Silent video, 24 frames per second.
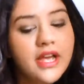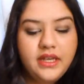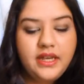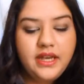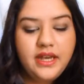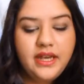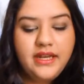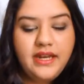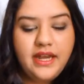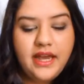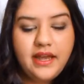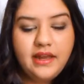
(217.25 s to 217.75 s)

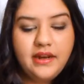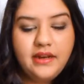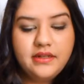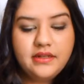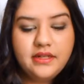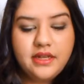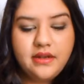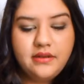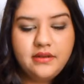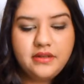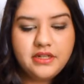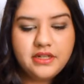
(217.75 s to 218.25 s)
And yeah, and it's
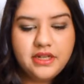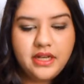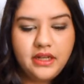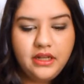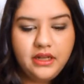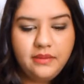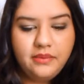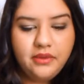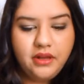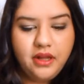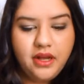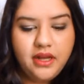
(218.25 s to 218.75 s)
cute, it's just like a
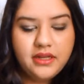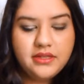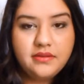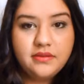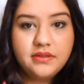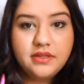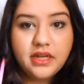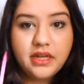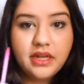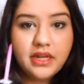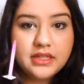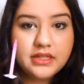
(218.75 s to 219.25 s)
lip gloss, so it's
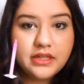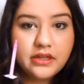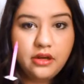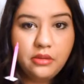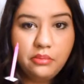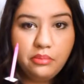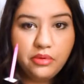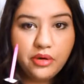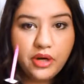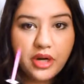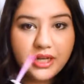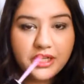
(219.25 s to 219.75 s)
like, has a little
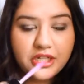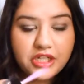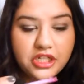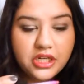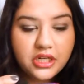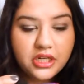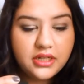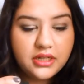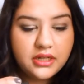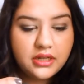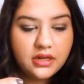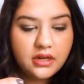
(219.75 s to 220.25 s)
brush
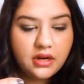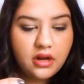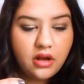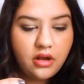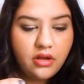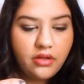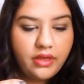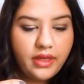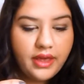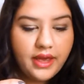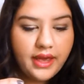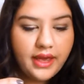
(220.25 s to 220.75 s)
and all of
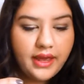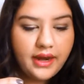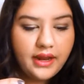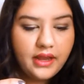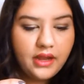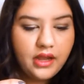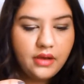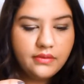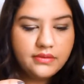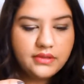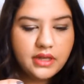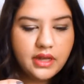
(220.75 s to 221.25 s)
that, and it
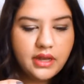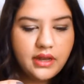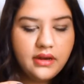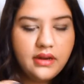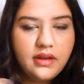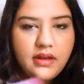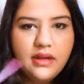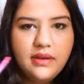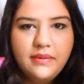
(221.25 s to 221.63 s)
goes on,